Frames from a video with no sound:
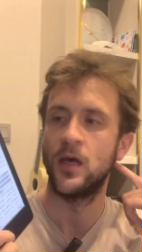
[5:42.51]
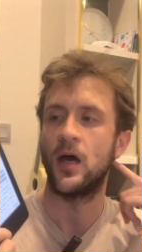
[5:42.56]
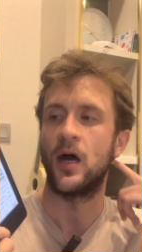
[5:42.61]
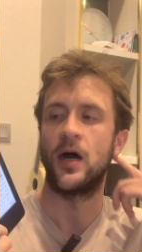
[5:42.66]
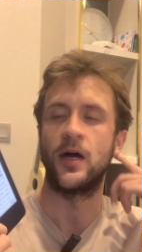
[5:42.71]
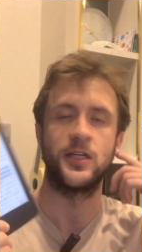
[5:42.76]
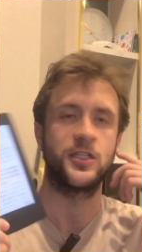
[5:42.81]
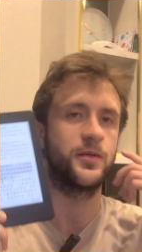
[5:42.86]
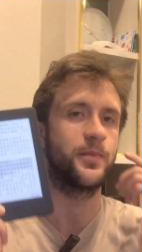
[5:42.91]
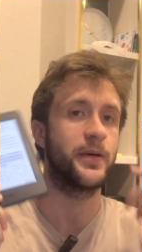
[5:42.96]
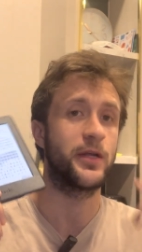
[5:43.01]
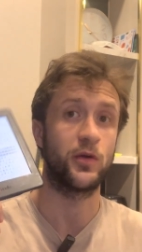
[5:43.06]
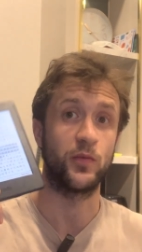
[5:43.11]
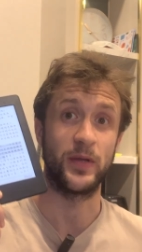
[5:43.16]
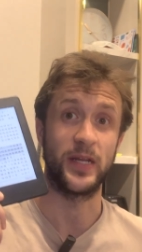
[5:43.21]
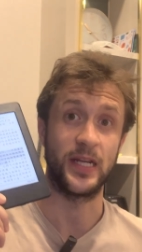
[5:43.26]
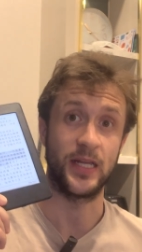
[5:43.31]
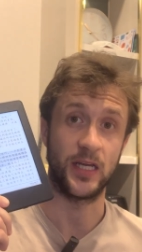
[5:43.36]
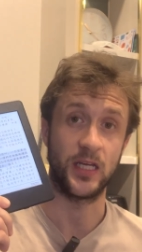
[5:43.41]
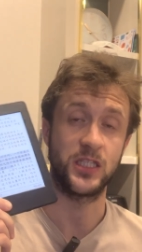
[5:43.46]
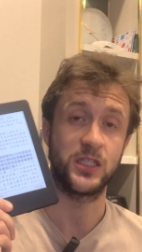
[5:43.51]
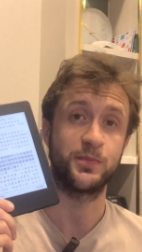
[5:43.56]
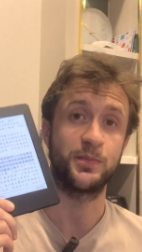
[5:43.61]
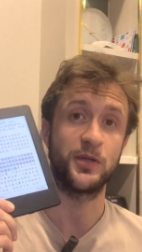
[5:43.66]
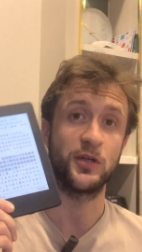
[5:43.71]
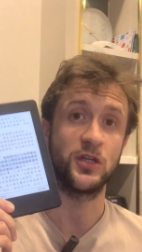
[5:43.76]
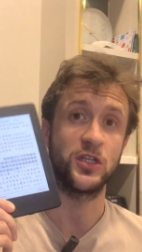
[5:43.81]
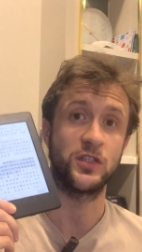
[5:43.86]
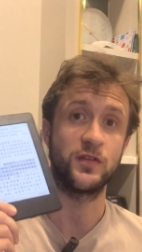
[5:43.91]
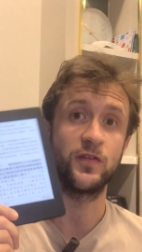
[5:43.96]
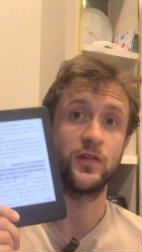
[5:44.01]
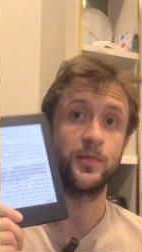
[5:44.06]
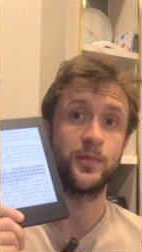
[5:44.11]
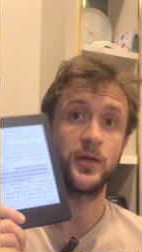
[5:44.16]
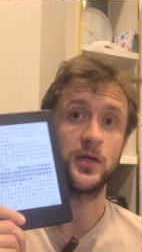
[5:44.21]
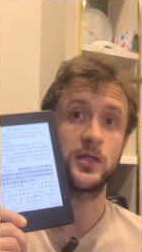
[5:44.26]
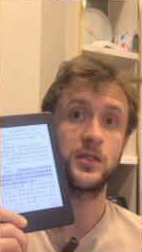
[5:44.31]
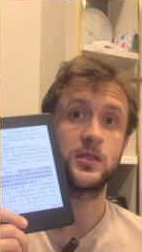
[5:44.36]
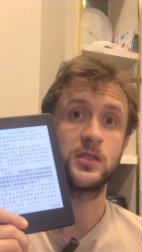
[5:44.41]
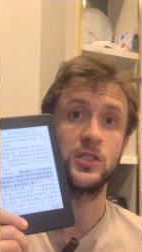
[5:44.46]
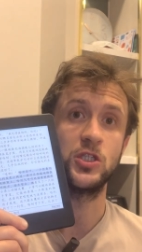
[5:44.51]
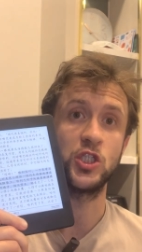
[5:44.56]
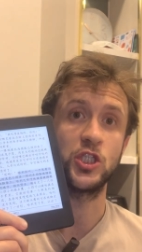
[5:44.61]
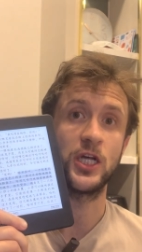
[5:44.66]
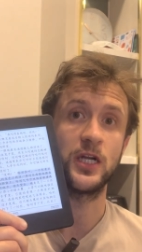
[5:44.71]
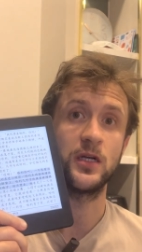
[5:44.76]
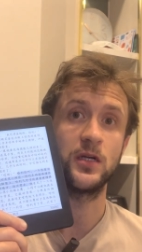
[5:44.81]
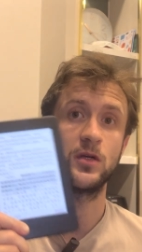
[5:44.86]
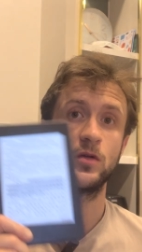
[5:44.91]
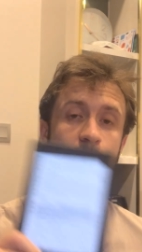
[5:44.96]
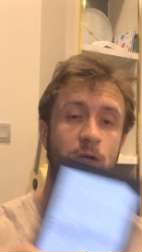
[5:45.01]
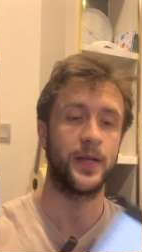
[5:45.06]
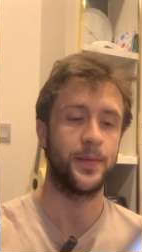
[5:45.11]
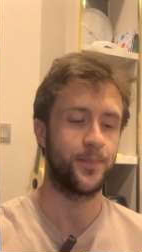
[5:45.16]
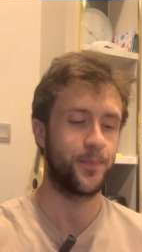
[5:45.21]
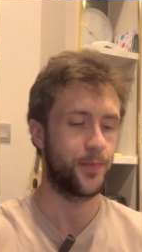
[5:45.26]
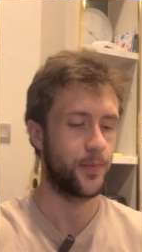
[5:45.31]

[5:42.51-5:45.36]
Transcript: It's a better reading experience for books in general, right?